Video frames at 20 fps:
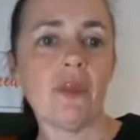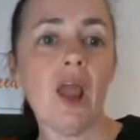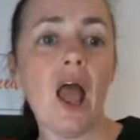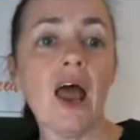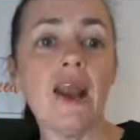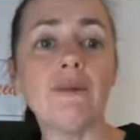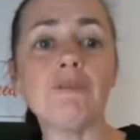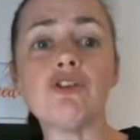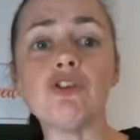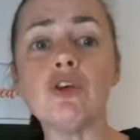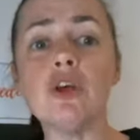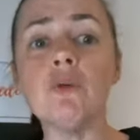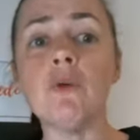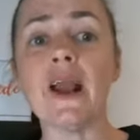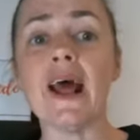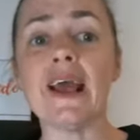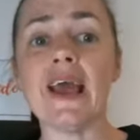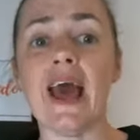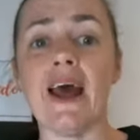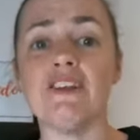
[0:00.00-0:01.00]
And I'm doing what
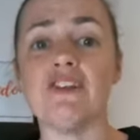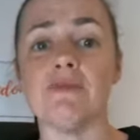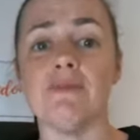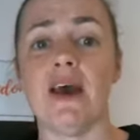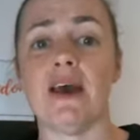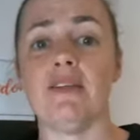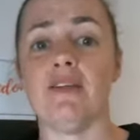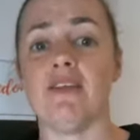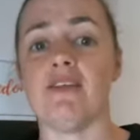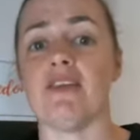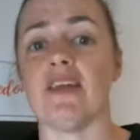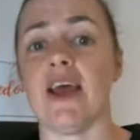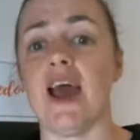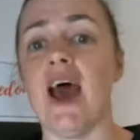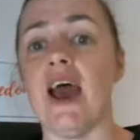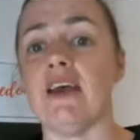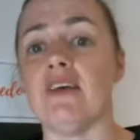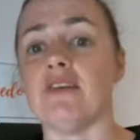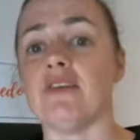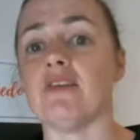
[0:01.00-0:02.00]
I can to make this the
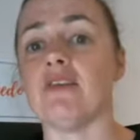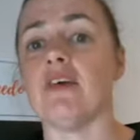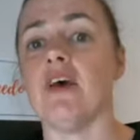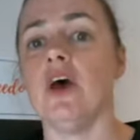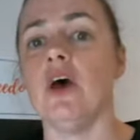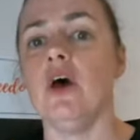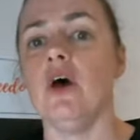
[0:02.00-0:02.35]
case.